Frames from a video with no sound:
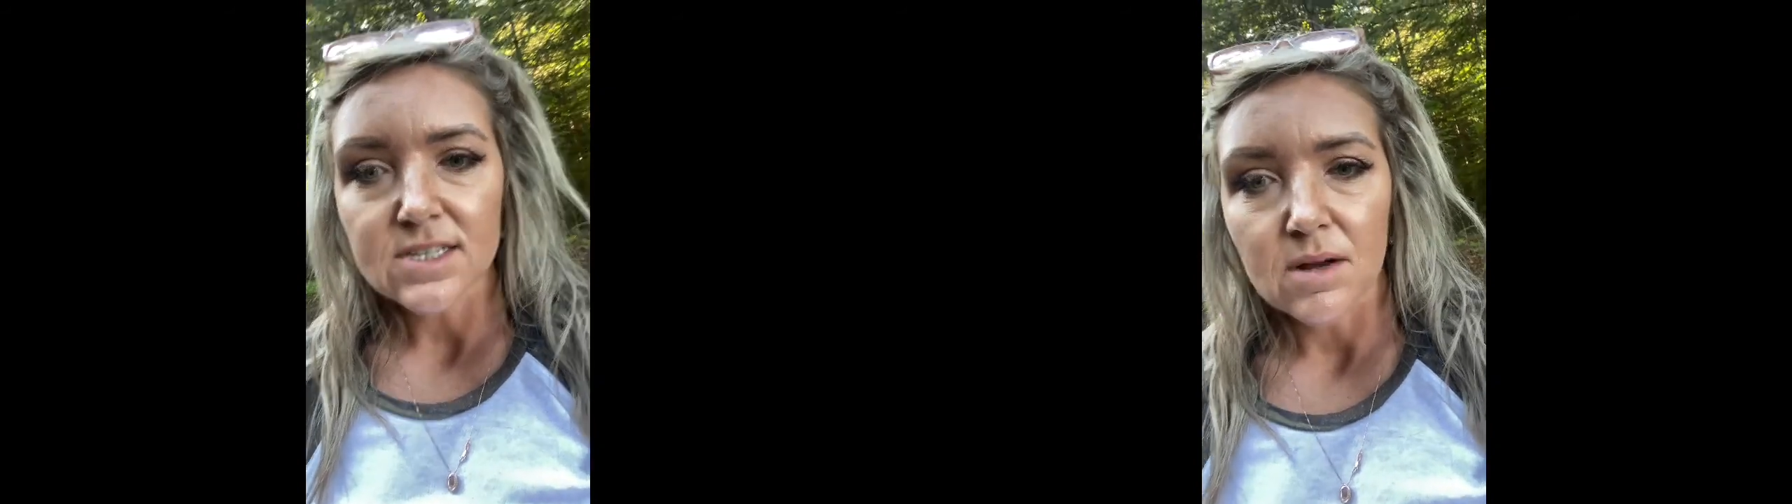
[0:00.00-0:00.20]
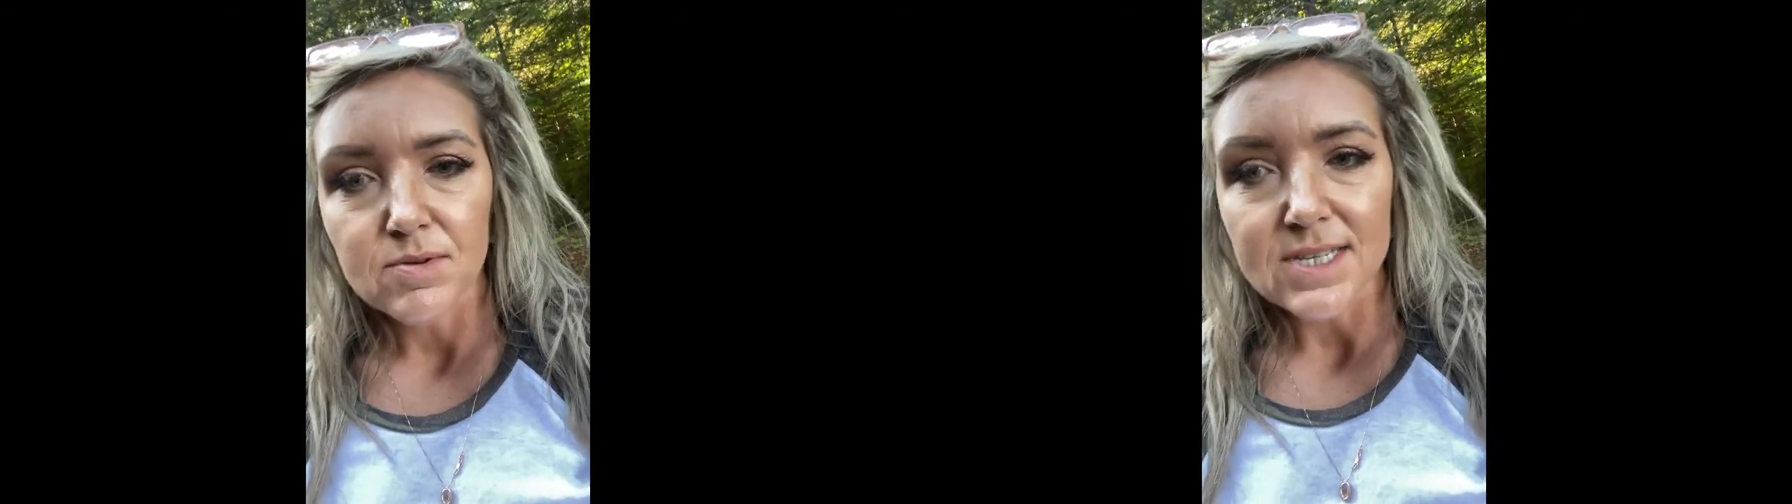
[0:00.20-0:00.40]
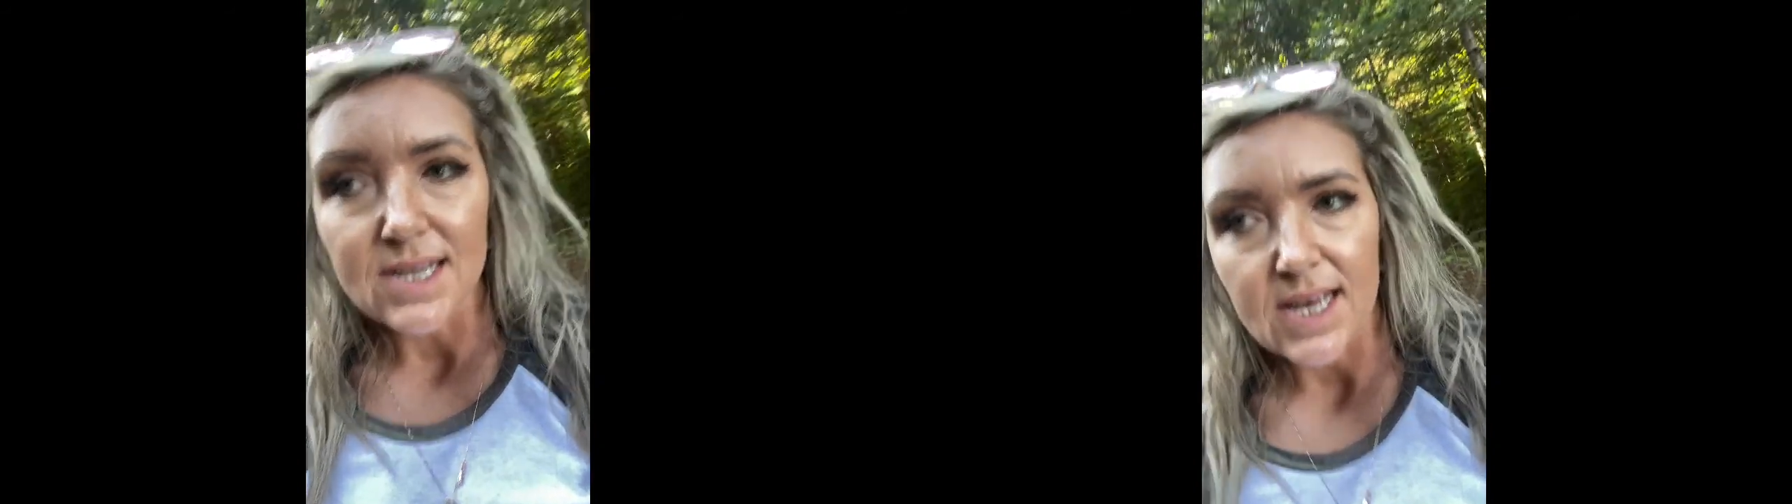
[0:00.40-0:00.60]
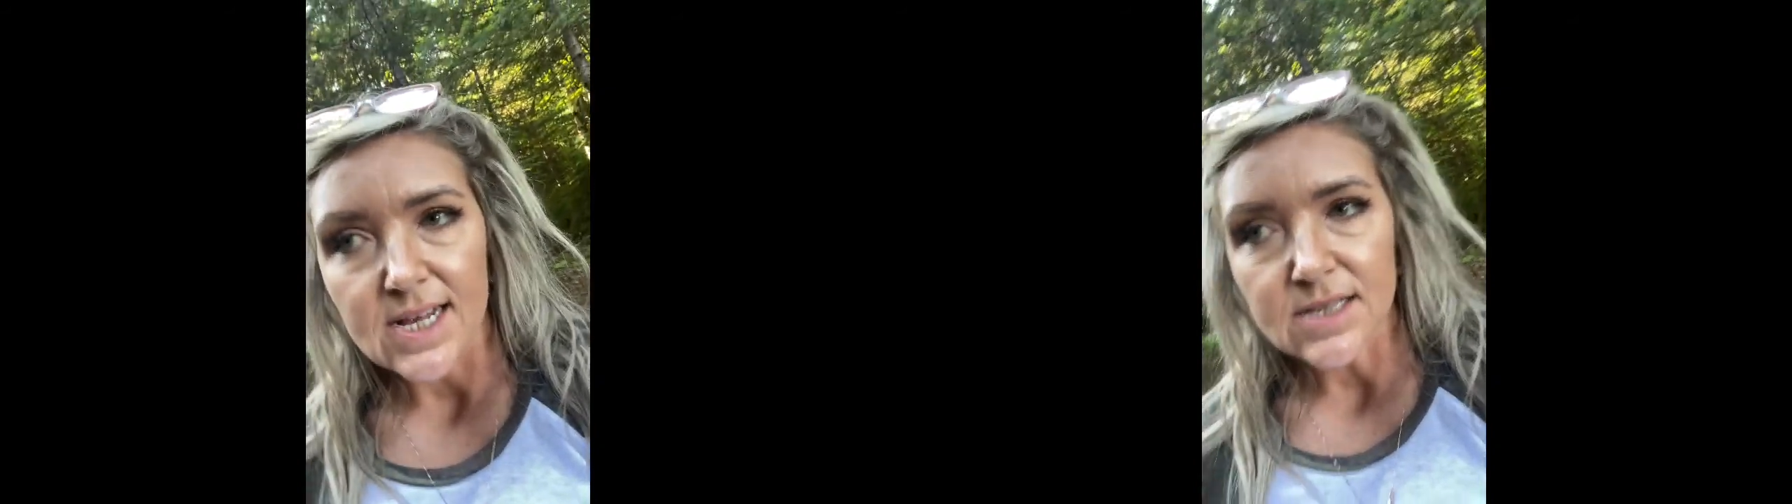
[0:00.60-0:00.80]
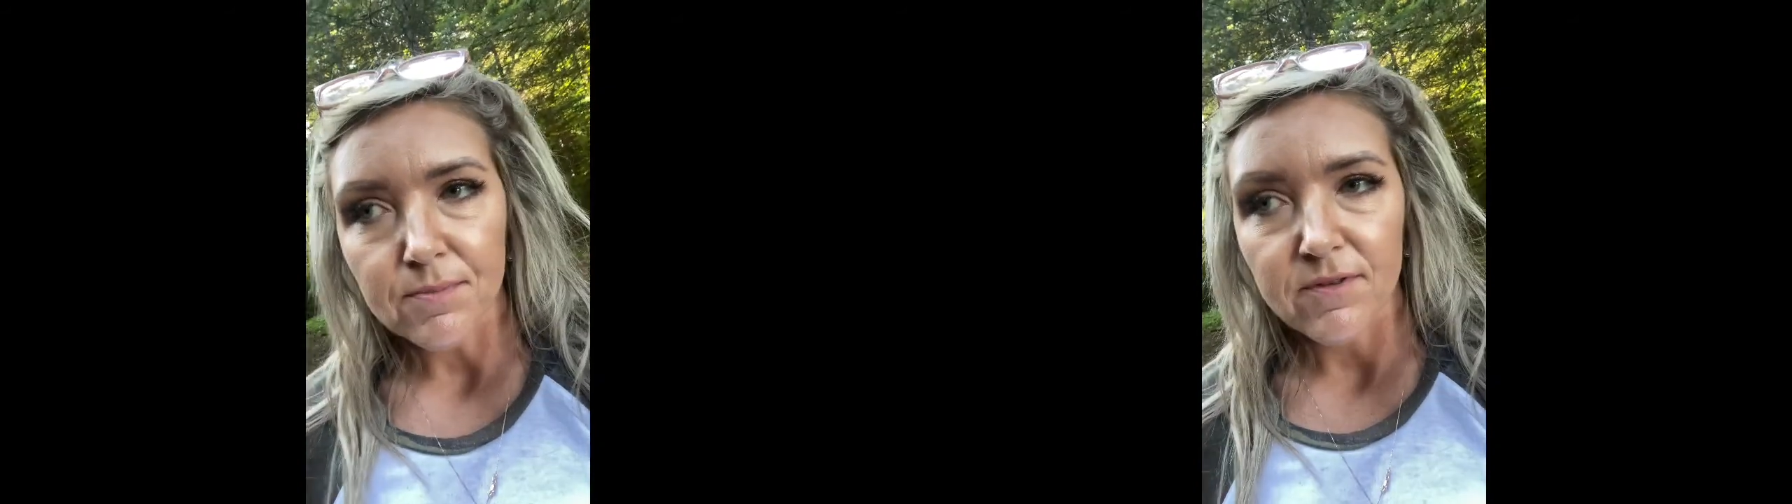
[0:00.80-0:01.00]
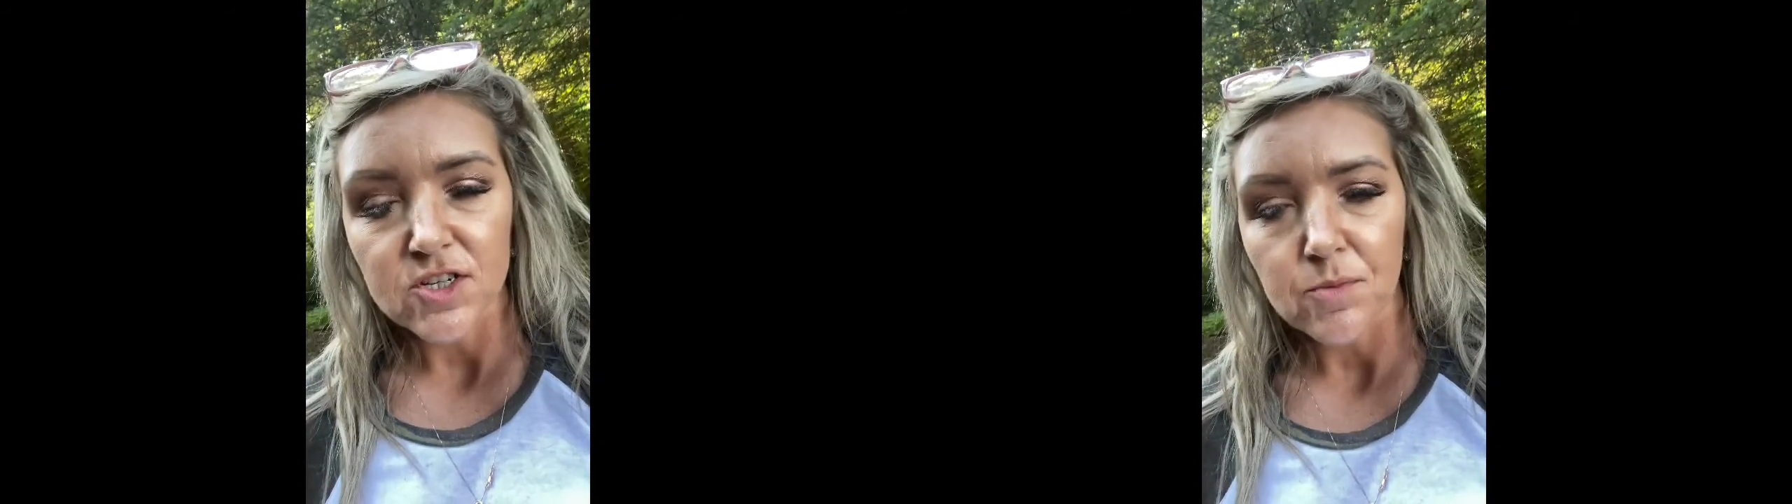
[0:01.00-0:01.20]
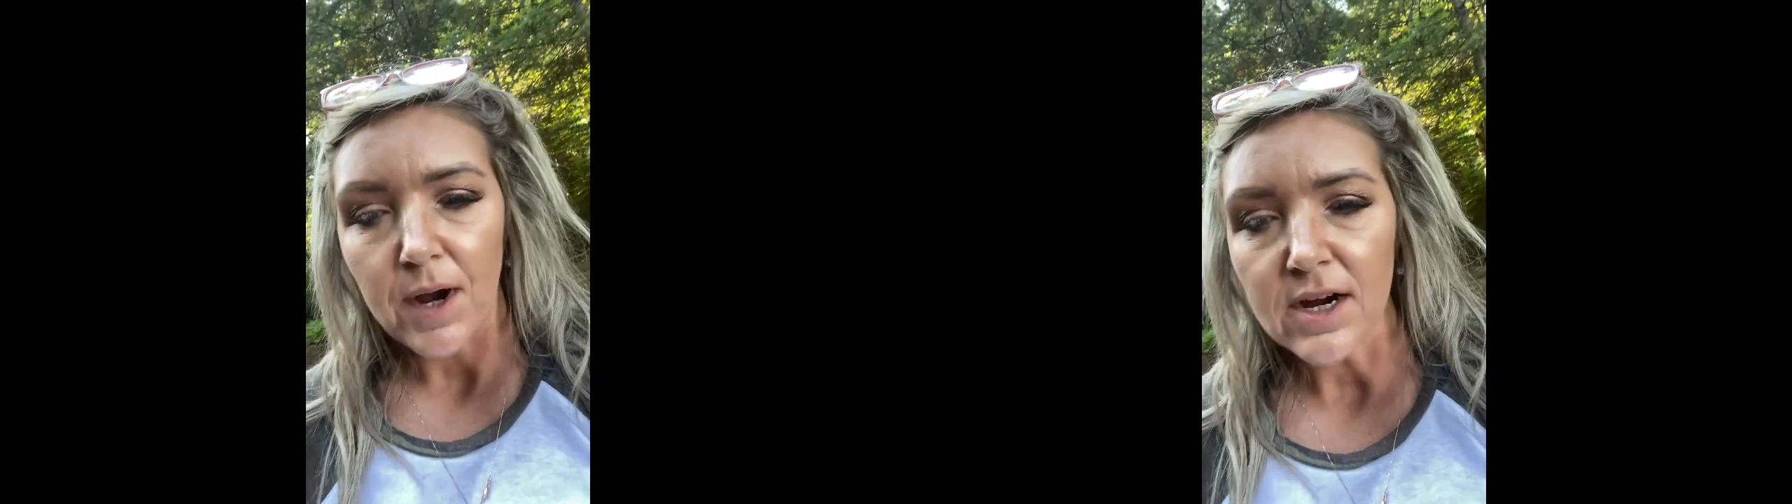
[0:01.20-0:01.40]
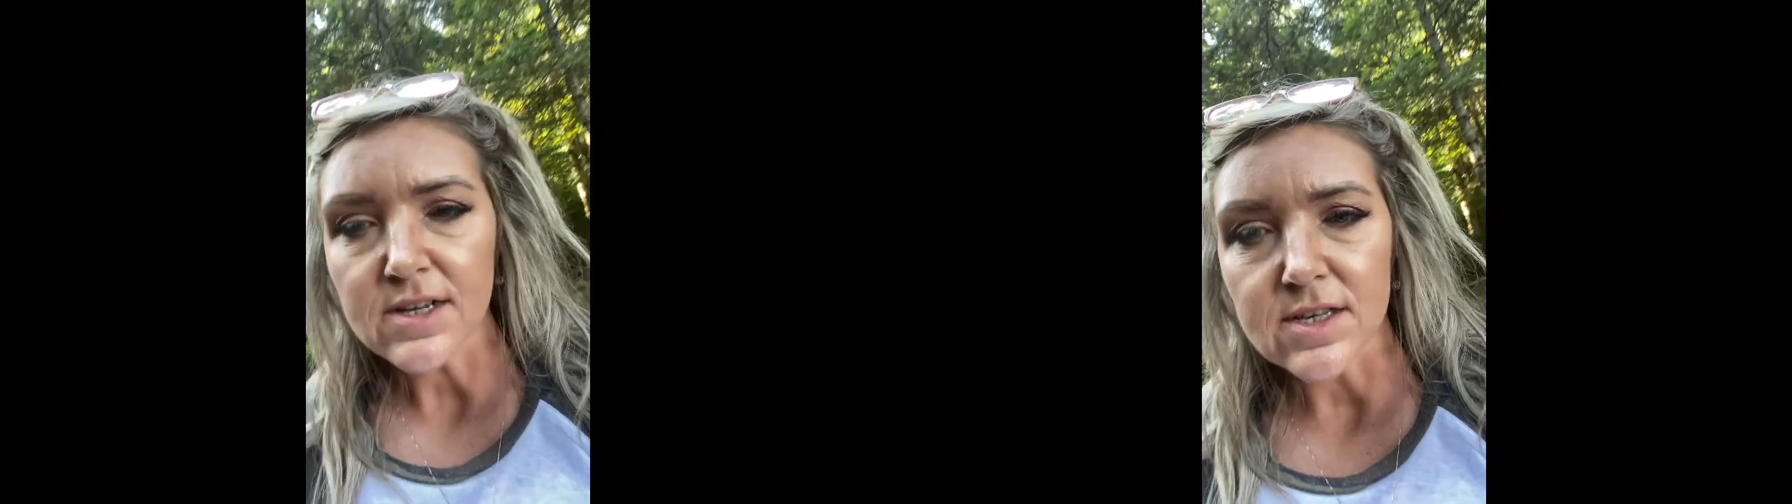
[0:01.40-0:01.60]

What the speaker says: stop was Nokomis Provincial Park.